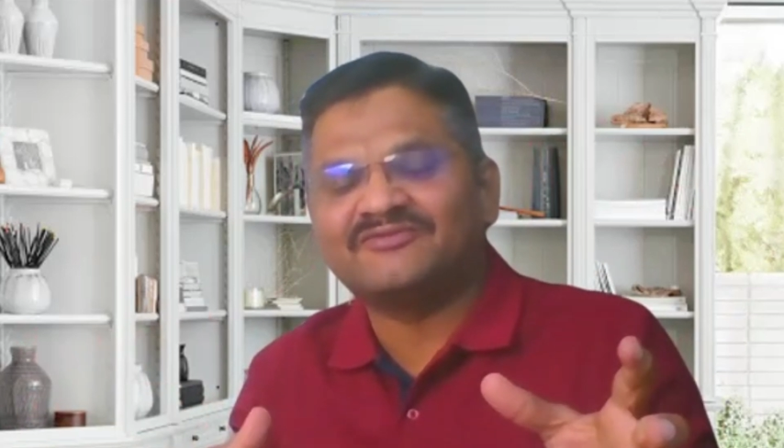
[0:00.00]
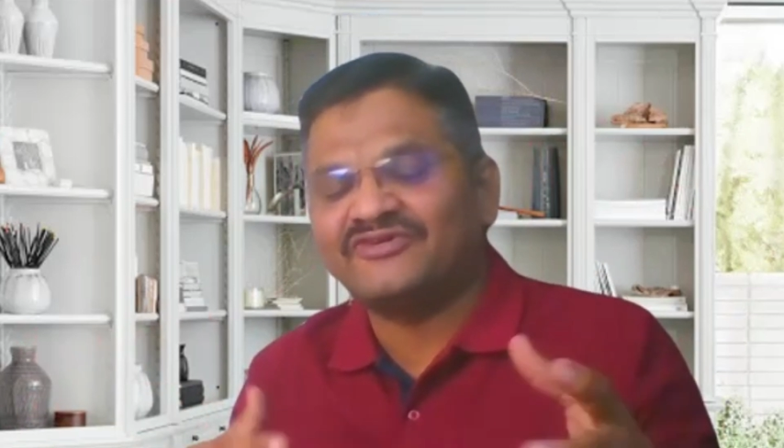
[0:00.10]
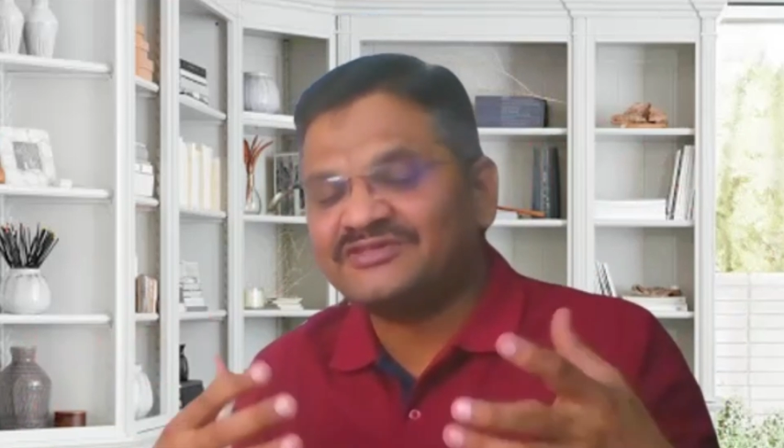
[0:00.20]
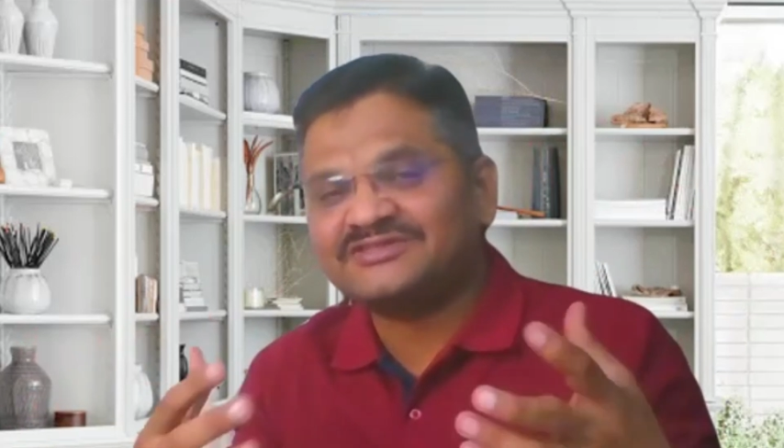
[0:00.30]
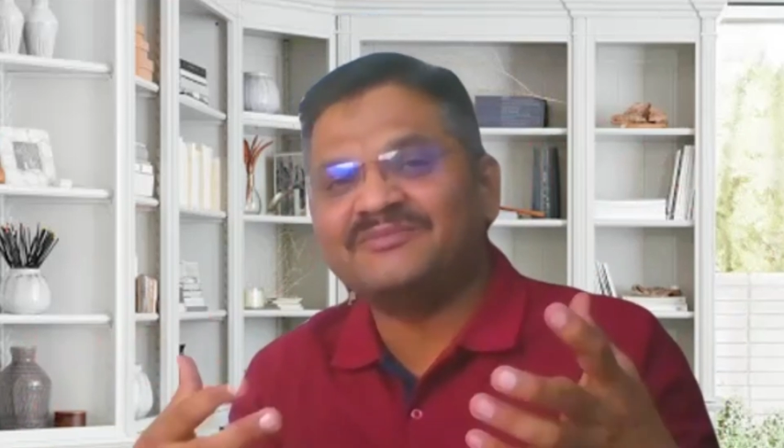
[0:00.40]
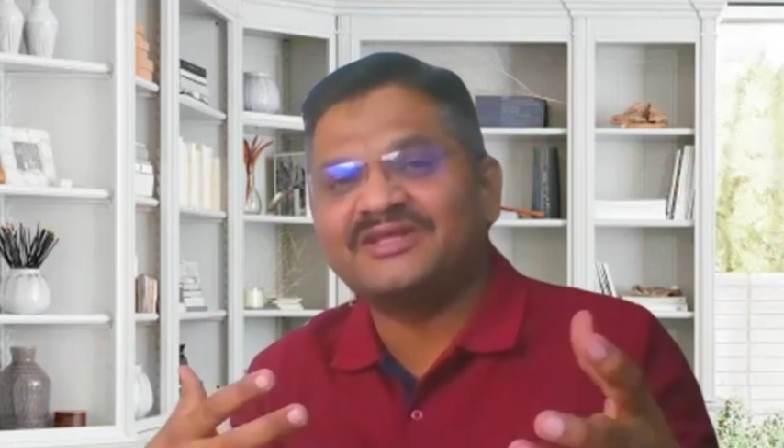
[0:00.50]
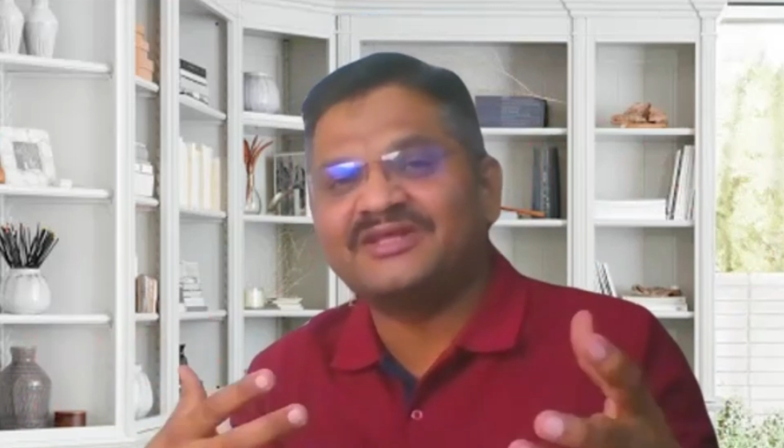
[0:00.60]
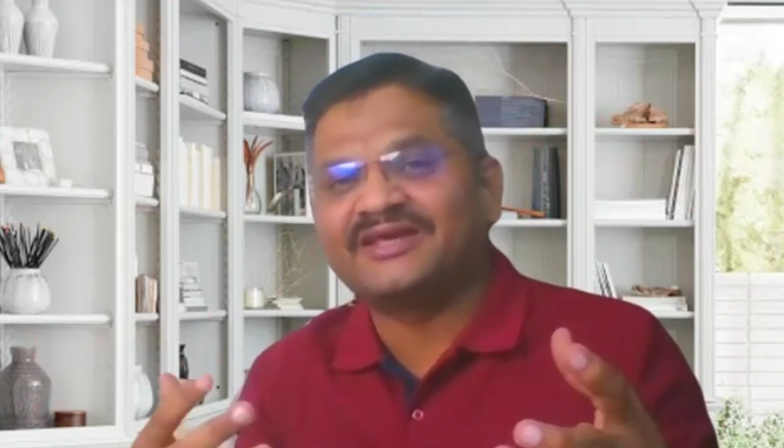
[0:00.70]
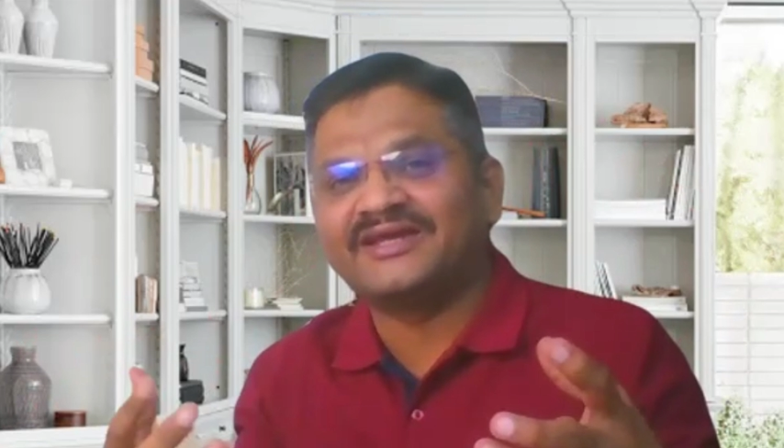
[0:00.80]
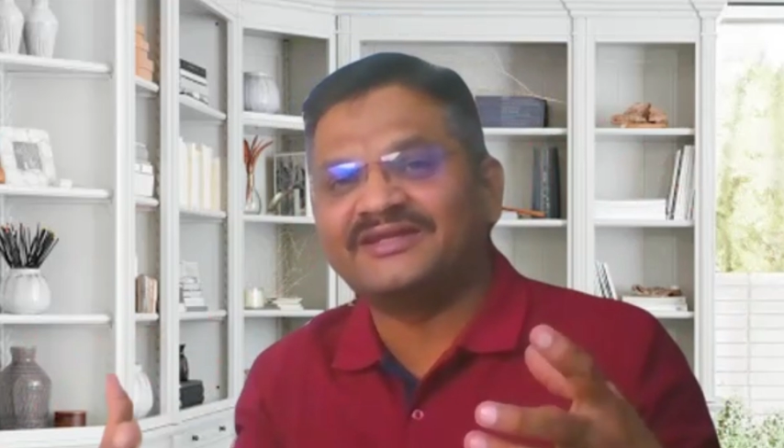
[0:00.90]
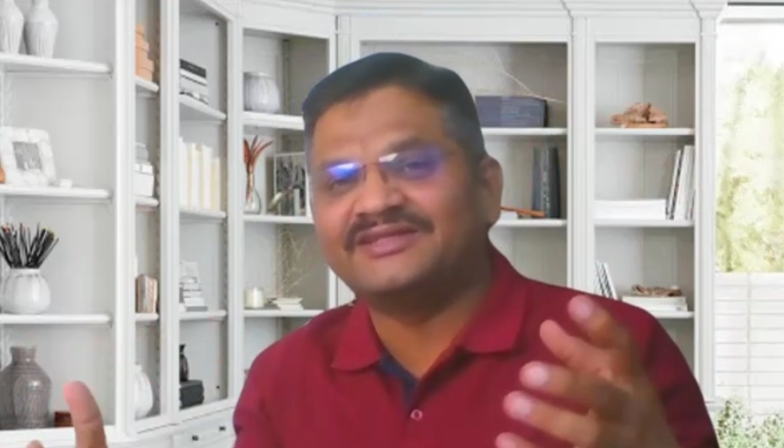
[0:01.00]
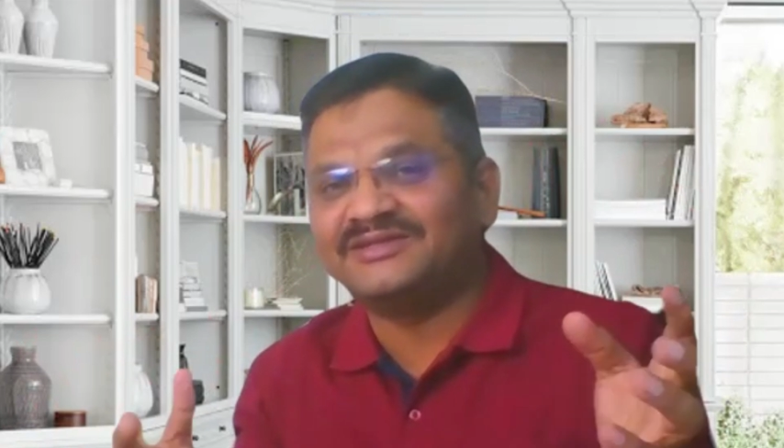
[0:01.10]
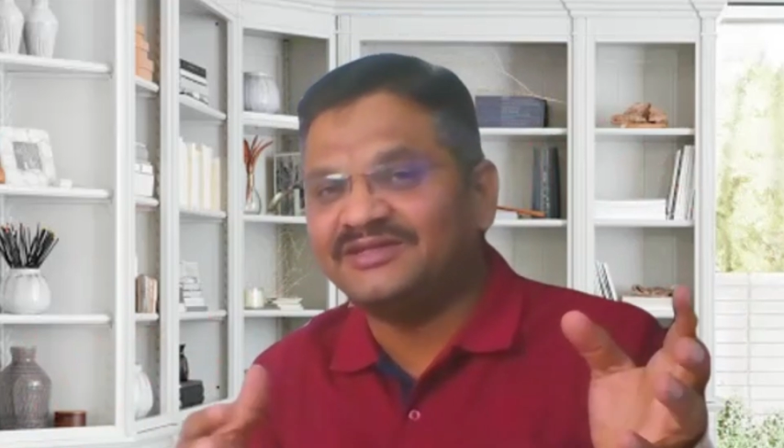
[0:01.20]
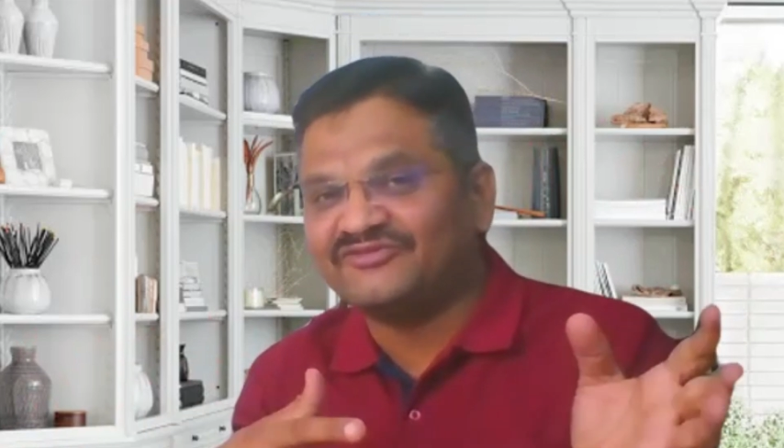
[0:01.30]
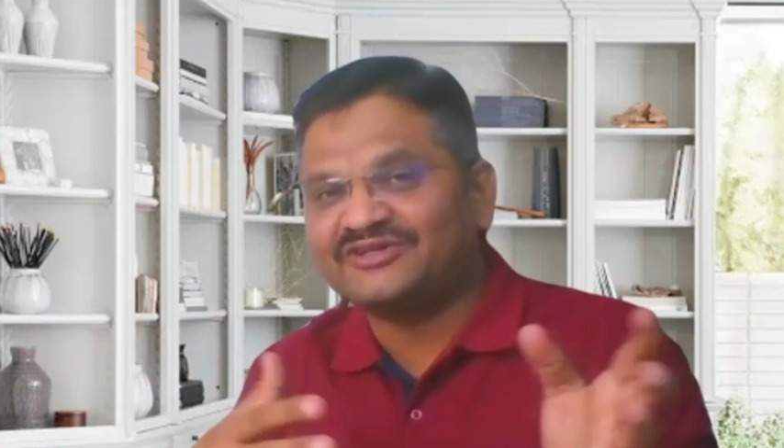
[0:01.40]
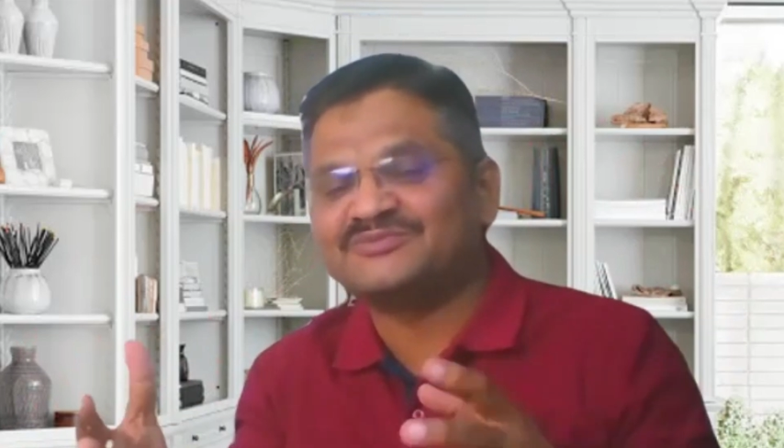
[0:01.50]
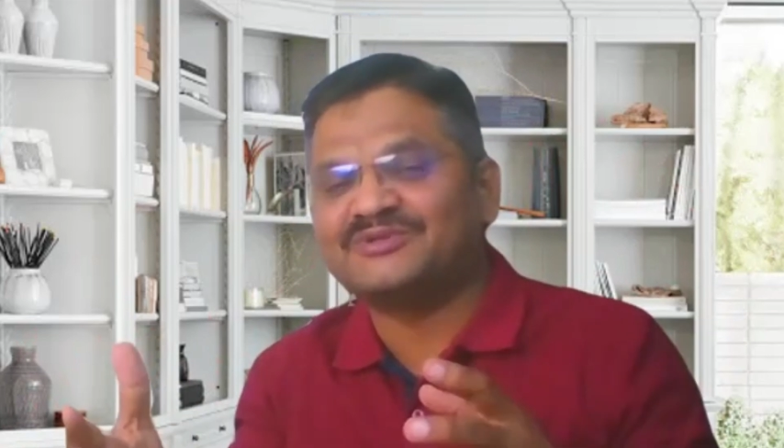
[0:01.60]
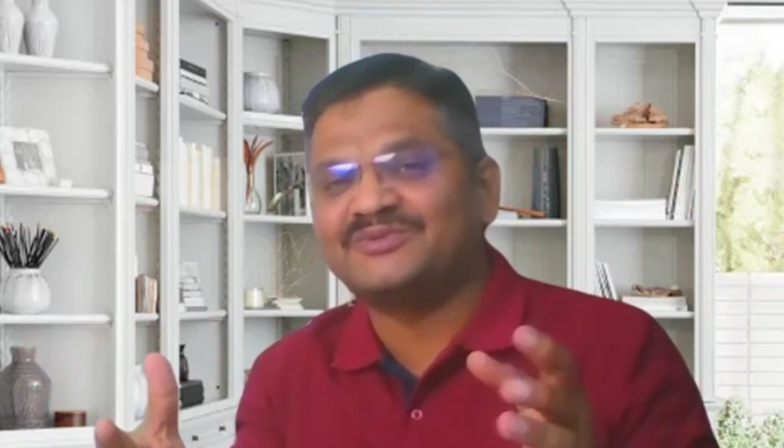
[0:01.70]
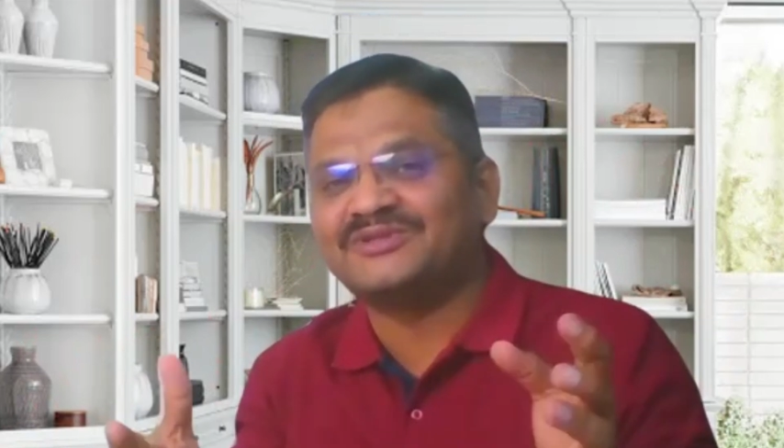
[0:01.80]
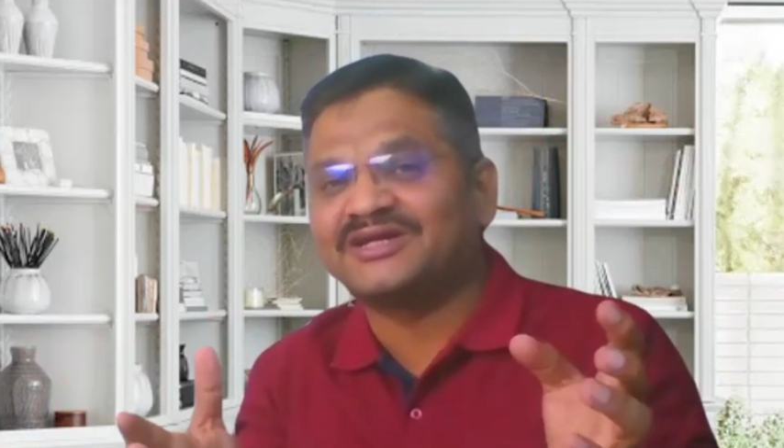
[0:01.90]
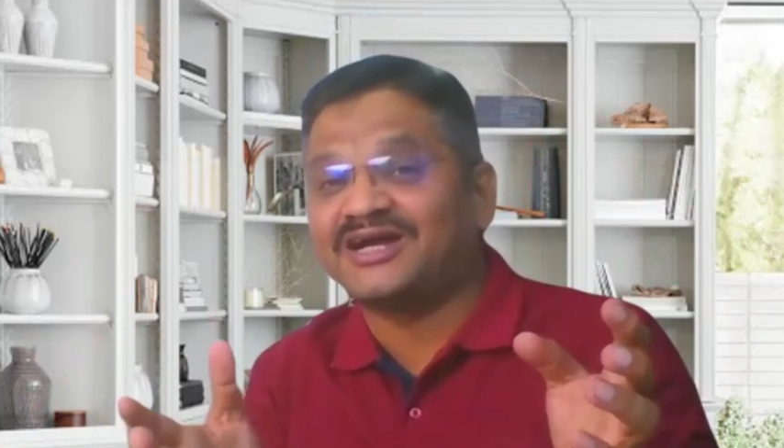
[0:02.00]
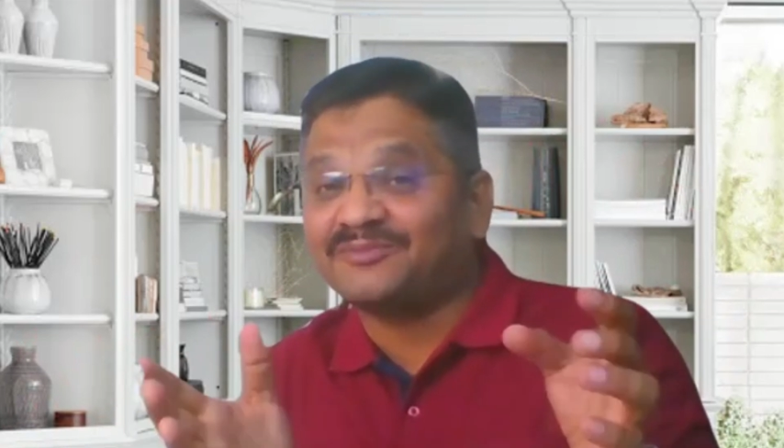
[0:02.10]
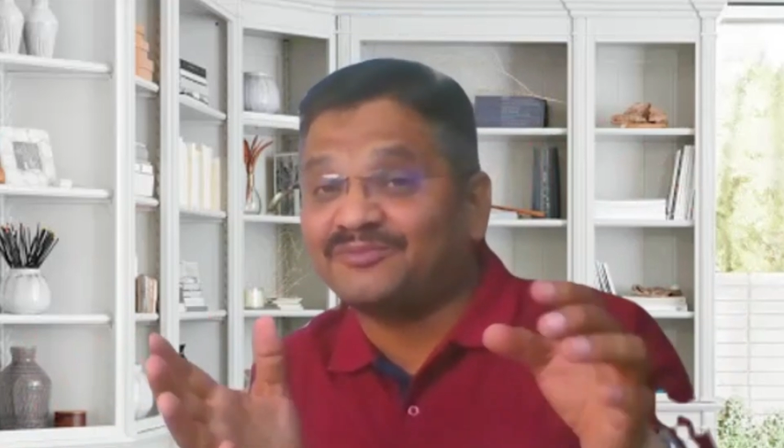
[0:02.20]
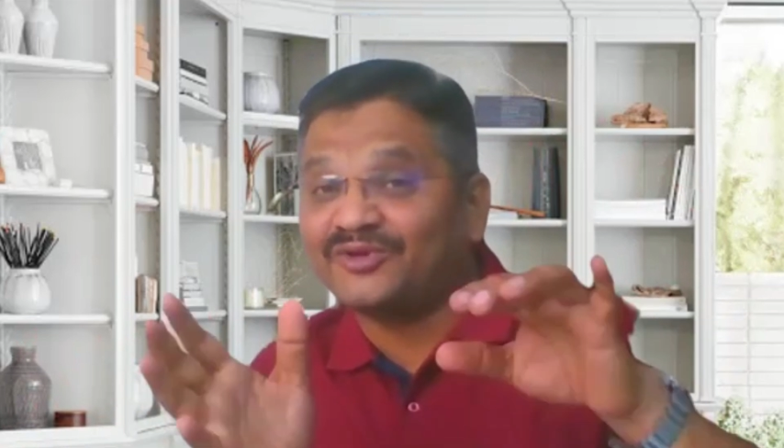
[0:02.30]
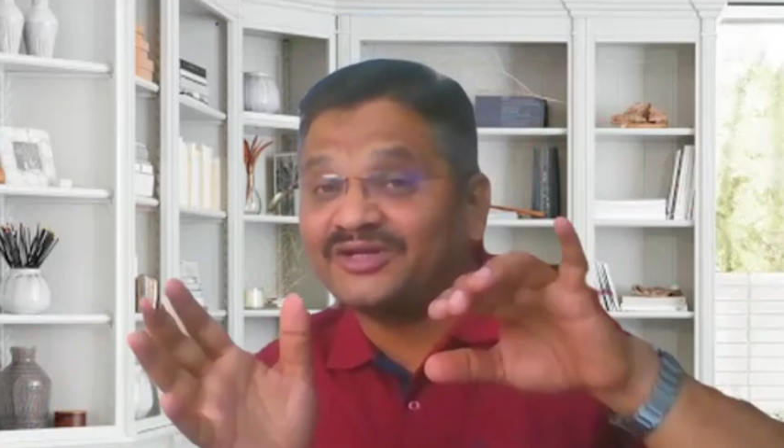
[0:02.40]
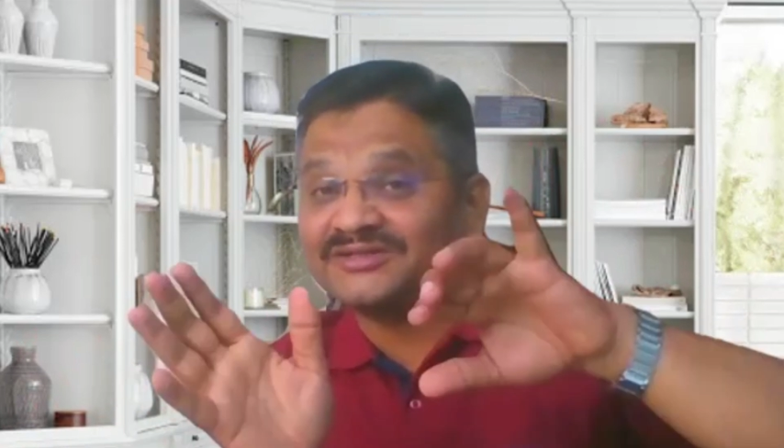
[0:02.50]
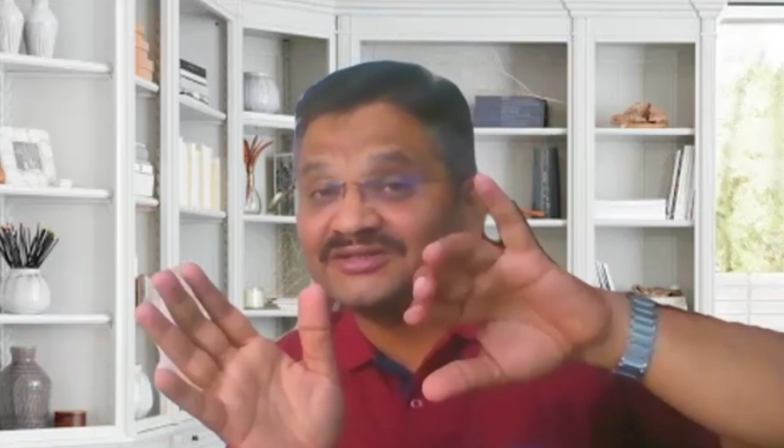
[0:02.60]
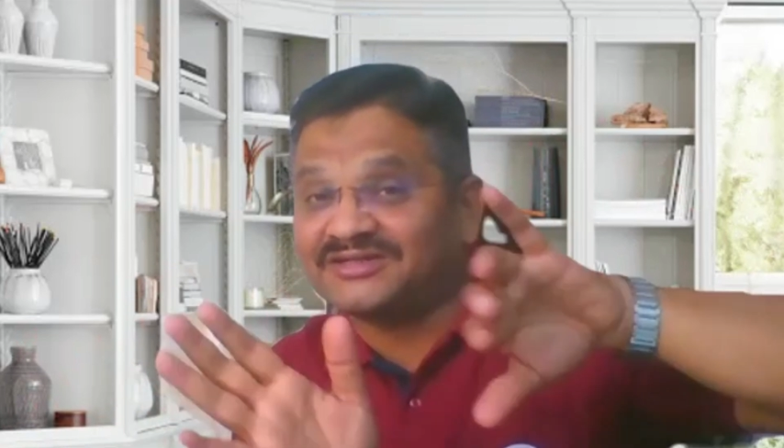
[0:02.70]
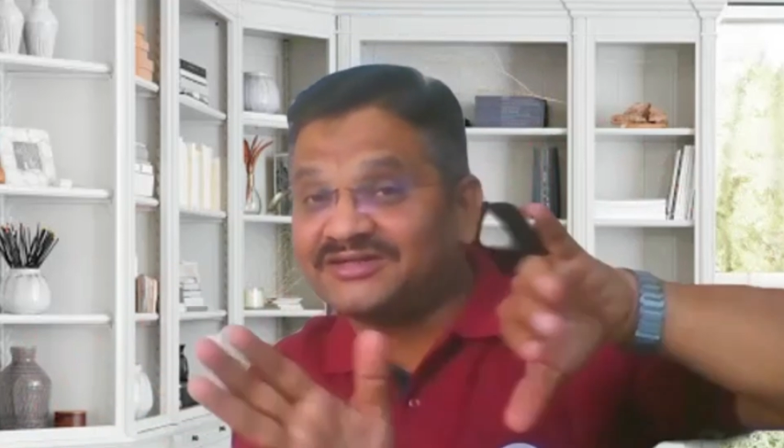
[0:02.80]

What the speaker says: first time they get the difference between the corporate